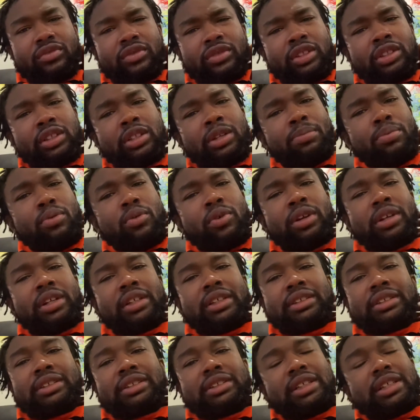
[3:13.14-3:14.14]
the point
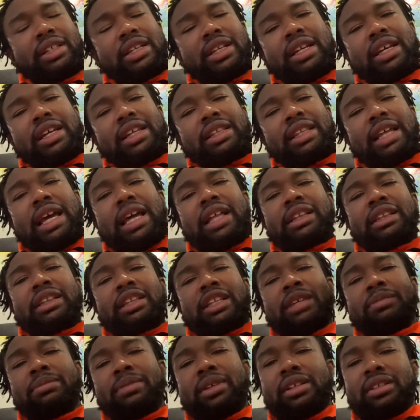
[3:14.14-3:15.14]
is that
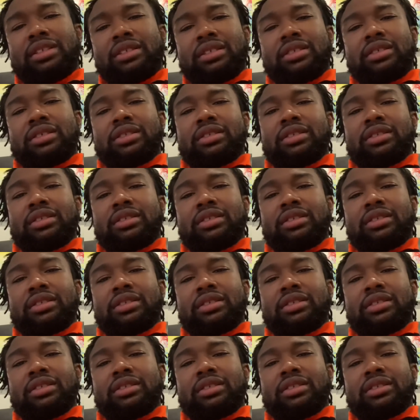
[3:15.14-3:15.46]
limit